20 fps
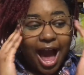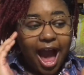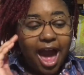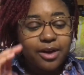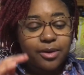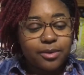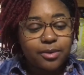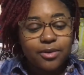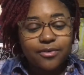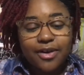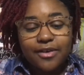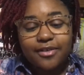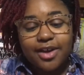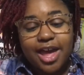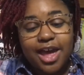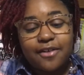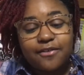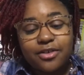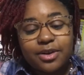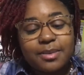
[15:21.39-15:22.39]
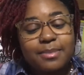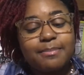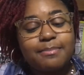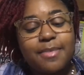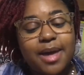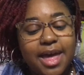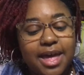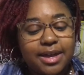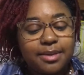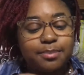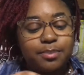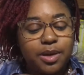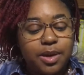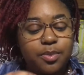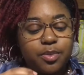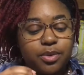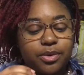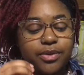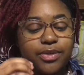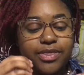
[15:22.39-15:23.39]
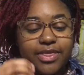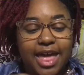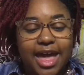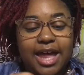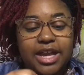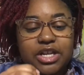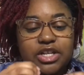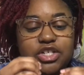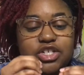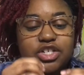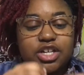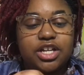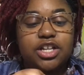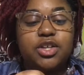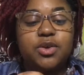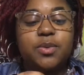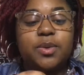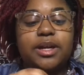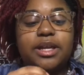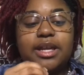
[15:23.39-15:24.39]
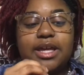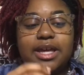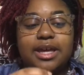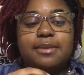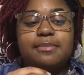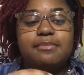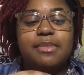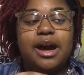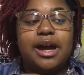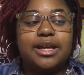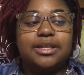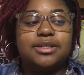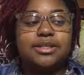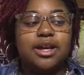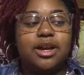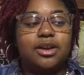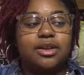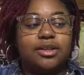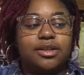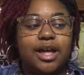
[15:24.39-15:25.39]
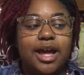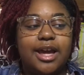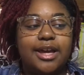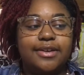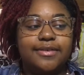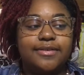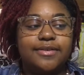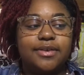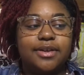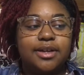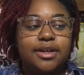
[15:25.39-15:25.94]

I don't know if I've ever met people that genuine in my entire life.